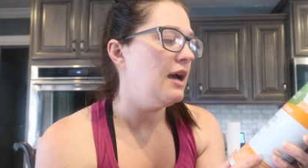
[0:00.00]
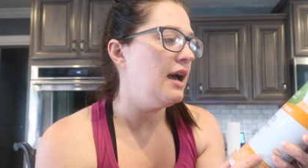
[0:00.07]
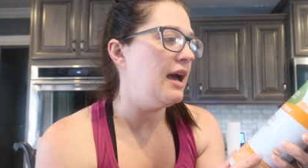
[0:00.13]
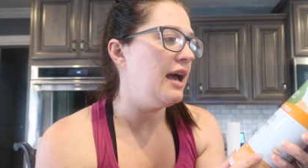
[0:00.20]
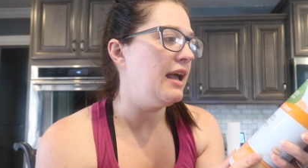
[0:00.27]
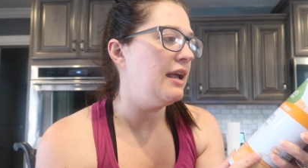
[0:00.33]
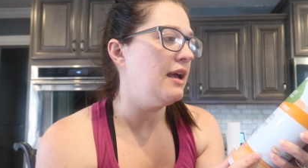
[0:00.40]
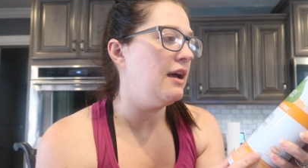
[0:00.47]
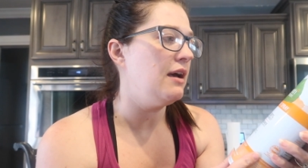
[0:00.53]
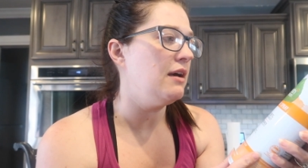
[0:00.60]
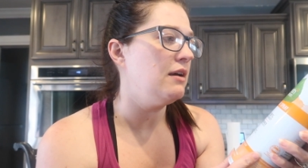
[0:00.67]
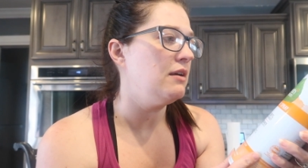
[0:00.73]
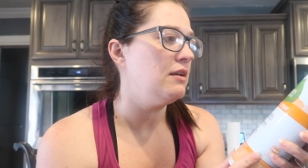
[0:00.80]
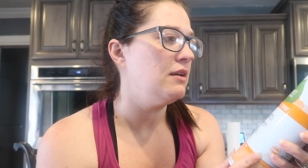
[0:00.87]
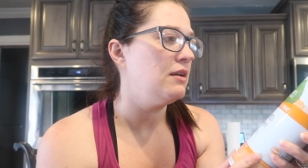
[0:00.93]
I,
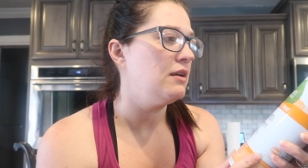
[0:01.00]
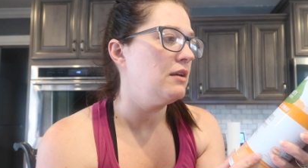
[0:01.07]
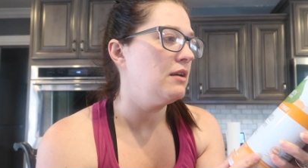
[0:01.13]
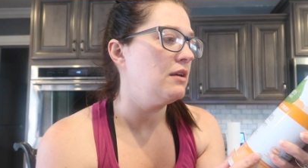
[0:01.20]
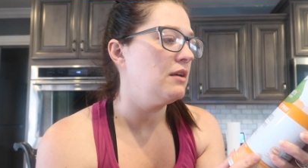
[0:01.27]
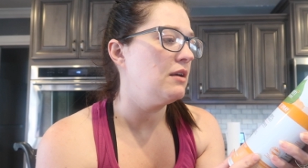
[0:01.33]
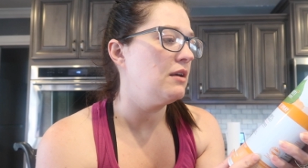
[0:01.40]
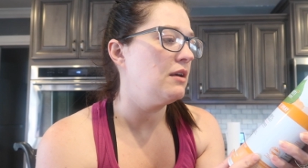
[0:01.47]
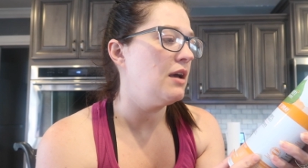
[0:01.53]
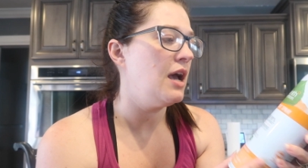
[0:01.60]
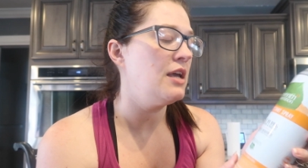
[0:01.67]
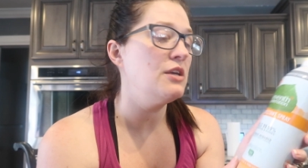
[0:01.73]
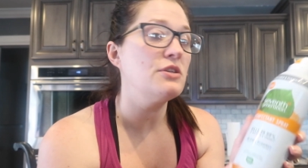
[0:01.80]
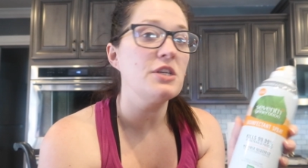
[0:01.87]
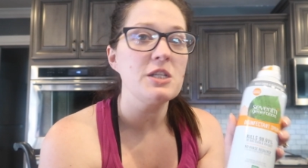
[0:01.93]
uh,
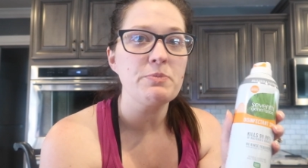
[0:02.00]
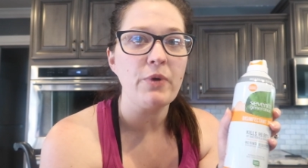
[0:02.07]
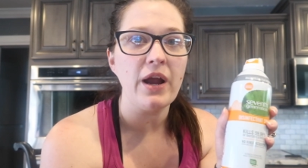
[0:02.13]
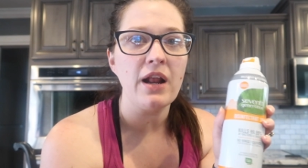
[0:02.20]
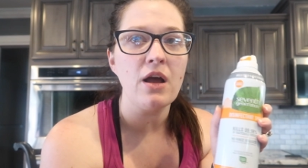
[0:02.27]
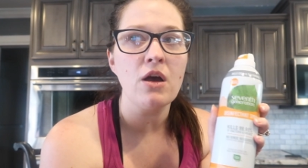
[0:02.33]
I usually spray